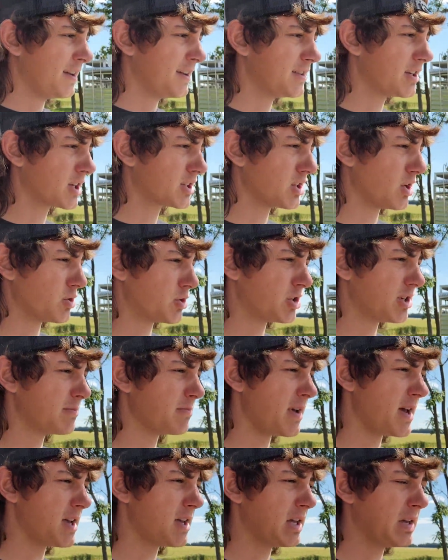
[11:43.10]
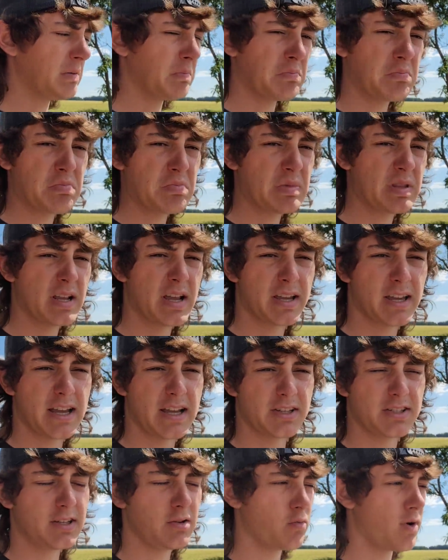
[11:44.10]
6.0 should make it.
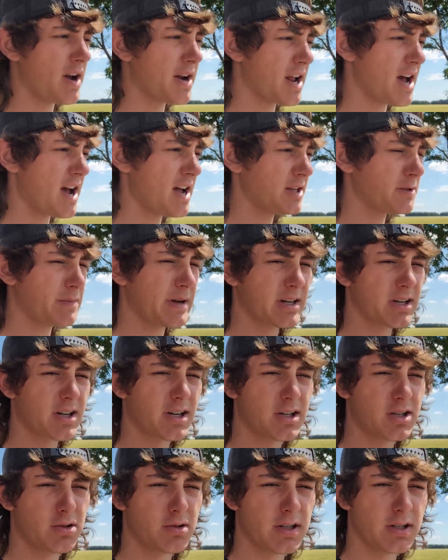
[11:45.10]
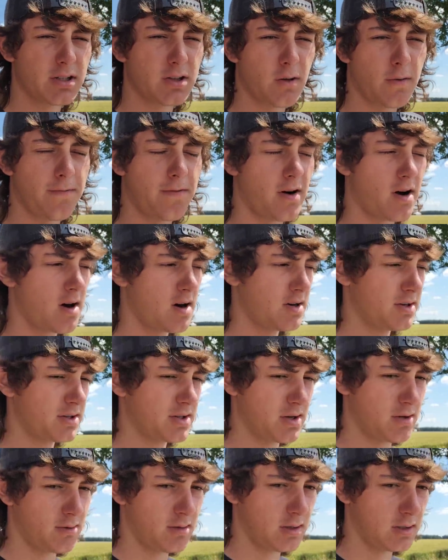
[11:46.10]
Can't see why not. It's been good to us so far,
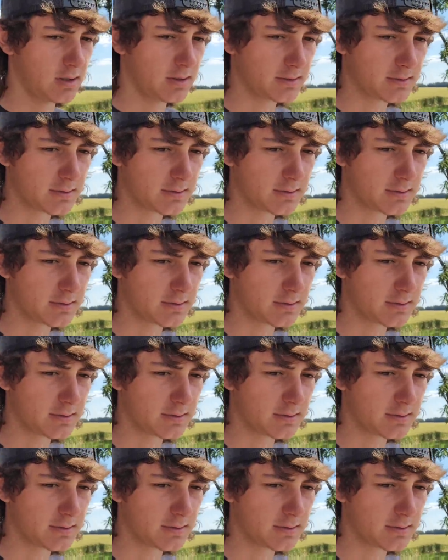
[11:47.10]
so